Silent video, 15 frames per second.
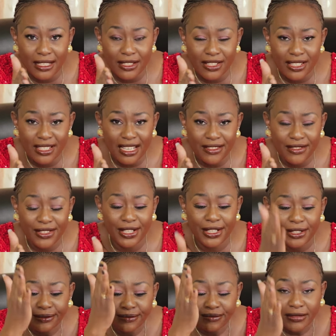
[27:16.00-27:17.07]
Jesus
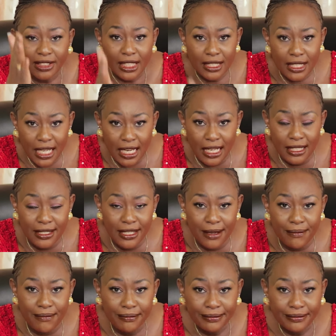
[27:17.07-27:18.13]
said, tell
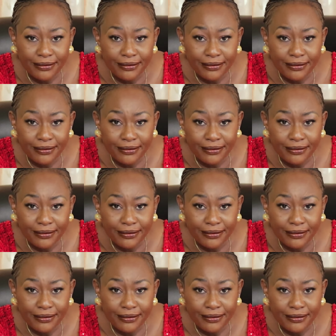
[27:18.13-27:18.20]
them,